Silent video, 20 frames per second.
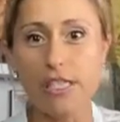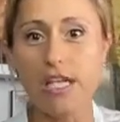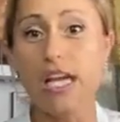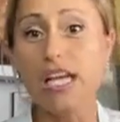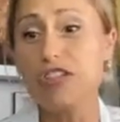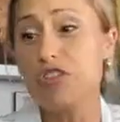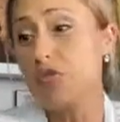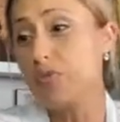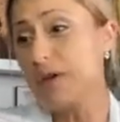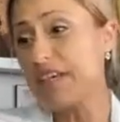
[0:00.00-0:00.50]

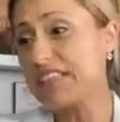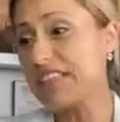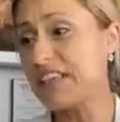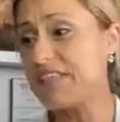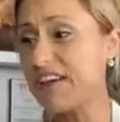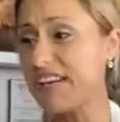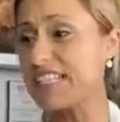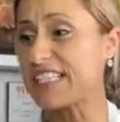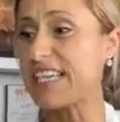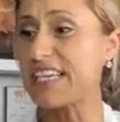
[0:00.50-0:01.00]
And you may say,
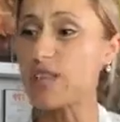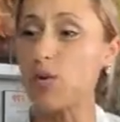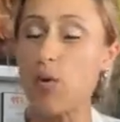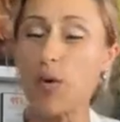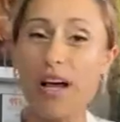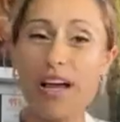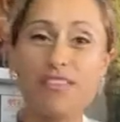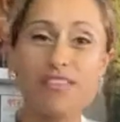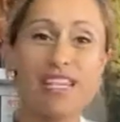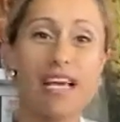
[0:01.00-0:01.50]
Vasi, I
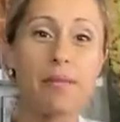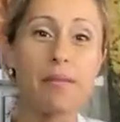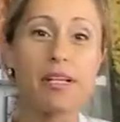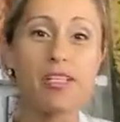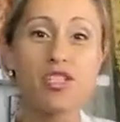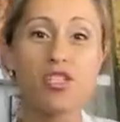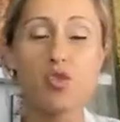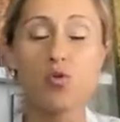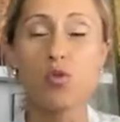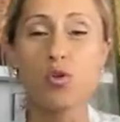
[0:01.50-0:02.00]
don't have time. I
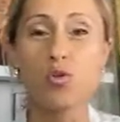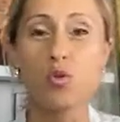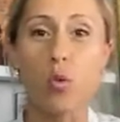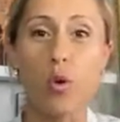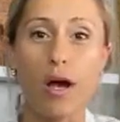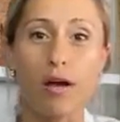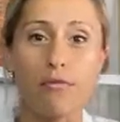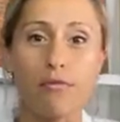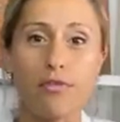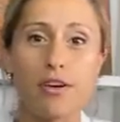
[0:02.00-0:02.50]
just want to
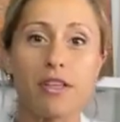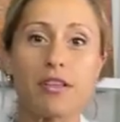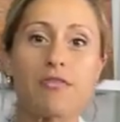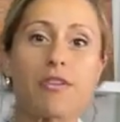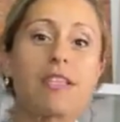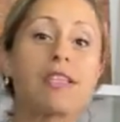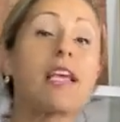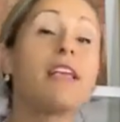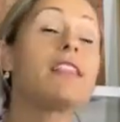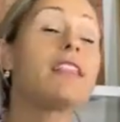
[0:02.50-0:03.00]
have fun of
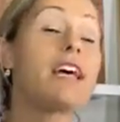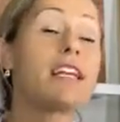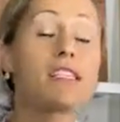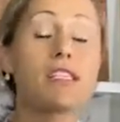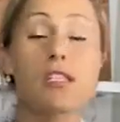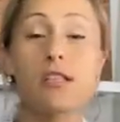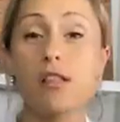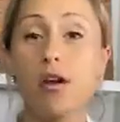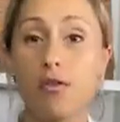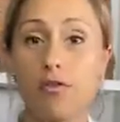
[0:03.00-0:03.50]
it. And
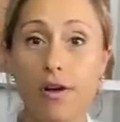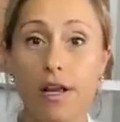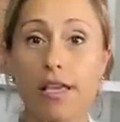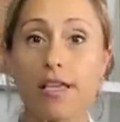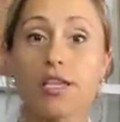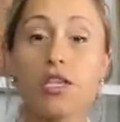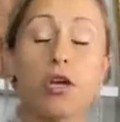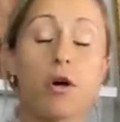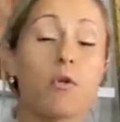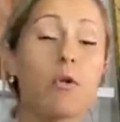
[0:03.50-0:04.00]
that's lovely,
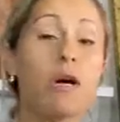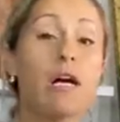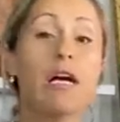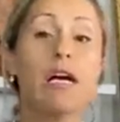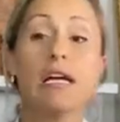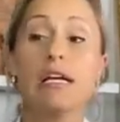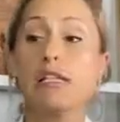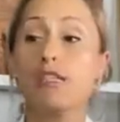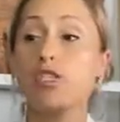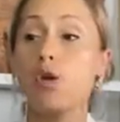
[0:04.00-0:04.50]
you know.
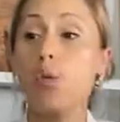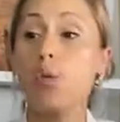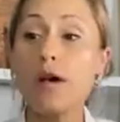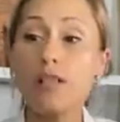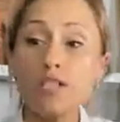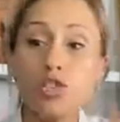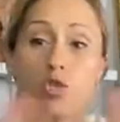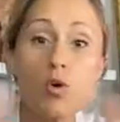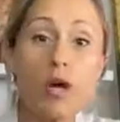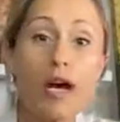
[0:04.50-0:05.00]
So
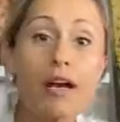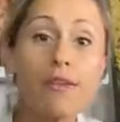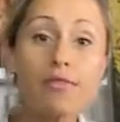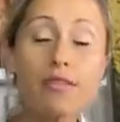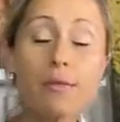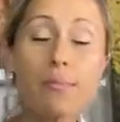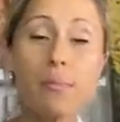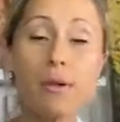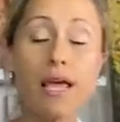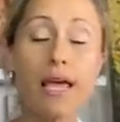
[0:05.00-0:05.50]
once you have
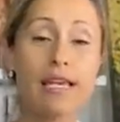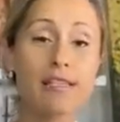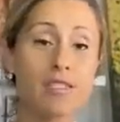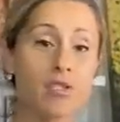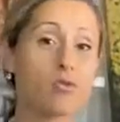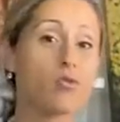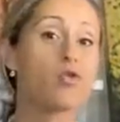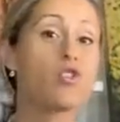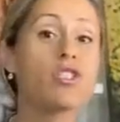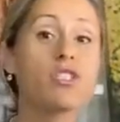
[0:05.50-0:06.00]
the place,
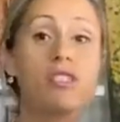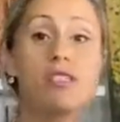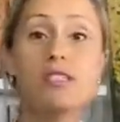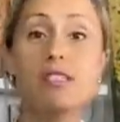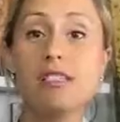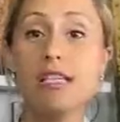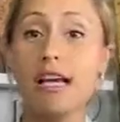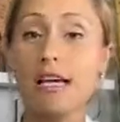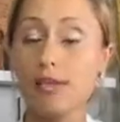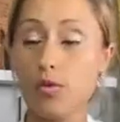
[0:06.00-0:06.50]
or just
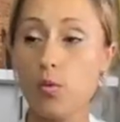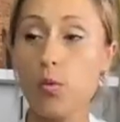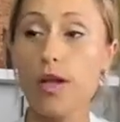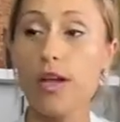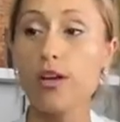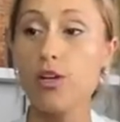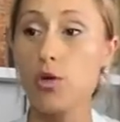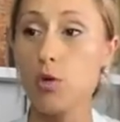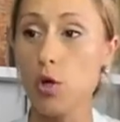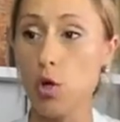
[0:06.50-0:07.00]
decide
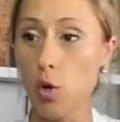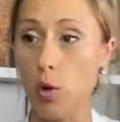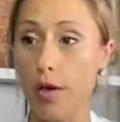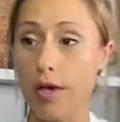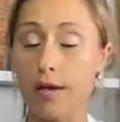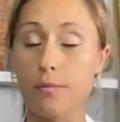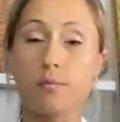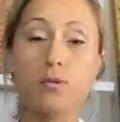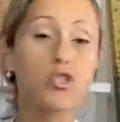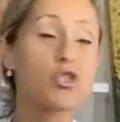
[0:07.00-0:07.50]
where you're
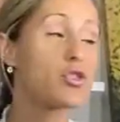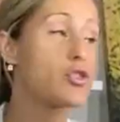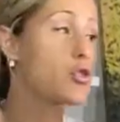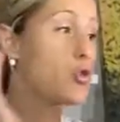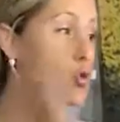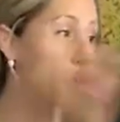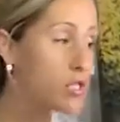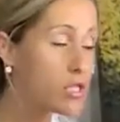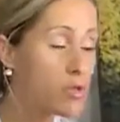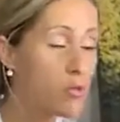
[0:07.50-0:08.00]
going, just
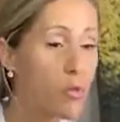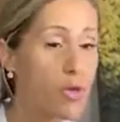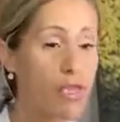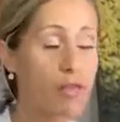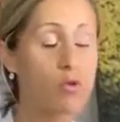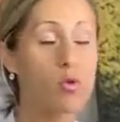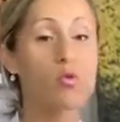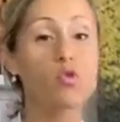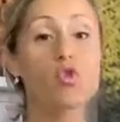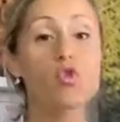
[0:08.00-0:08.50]
use the
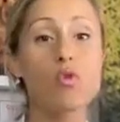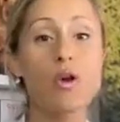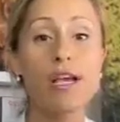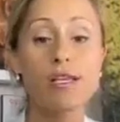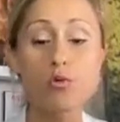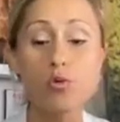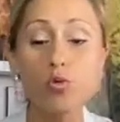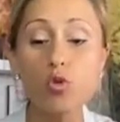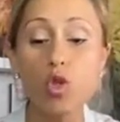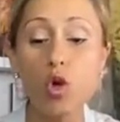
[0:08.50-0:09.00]
window. Try
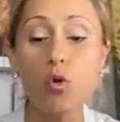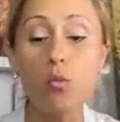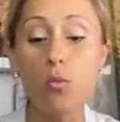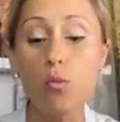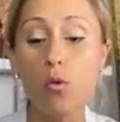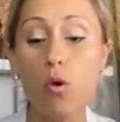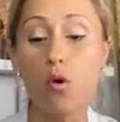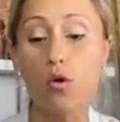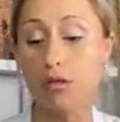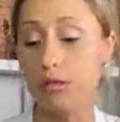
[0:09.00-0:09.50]
to don't
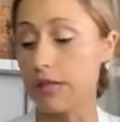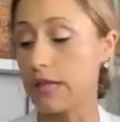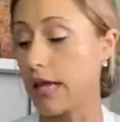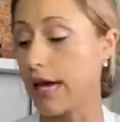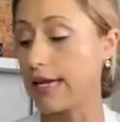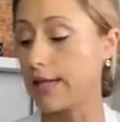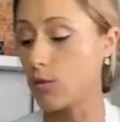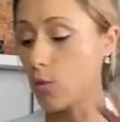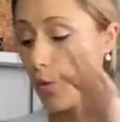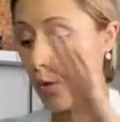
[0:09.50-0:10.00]
block the
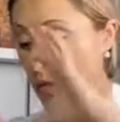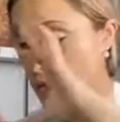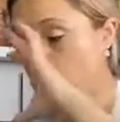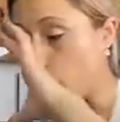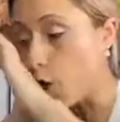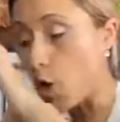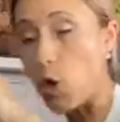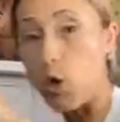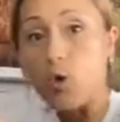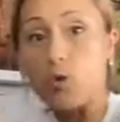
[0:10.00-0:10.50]
light when you're
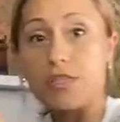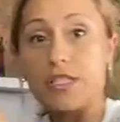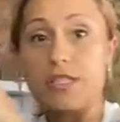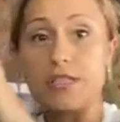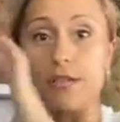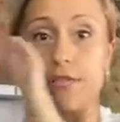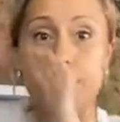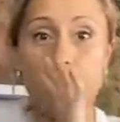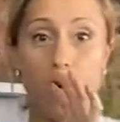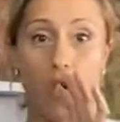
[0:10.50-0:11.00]
holding
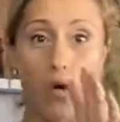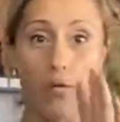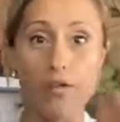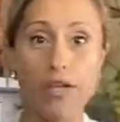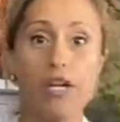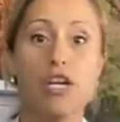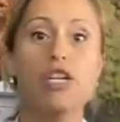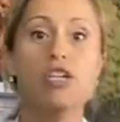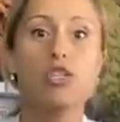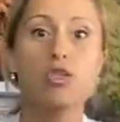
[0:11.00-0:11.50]
the phone.
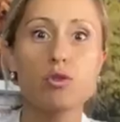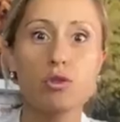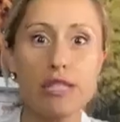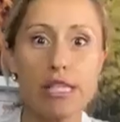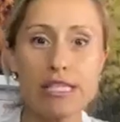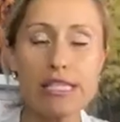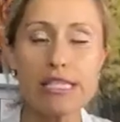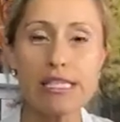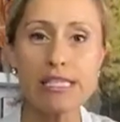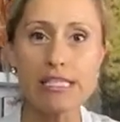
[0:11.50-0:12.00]
So
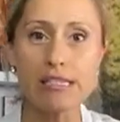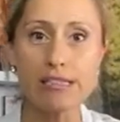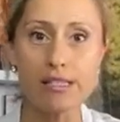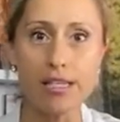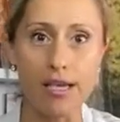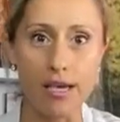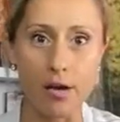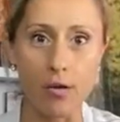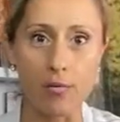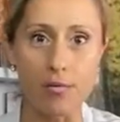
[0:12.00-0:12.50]
this is the
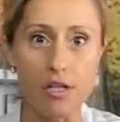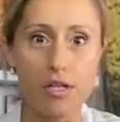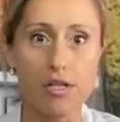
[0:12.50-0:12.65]
deal.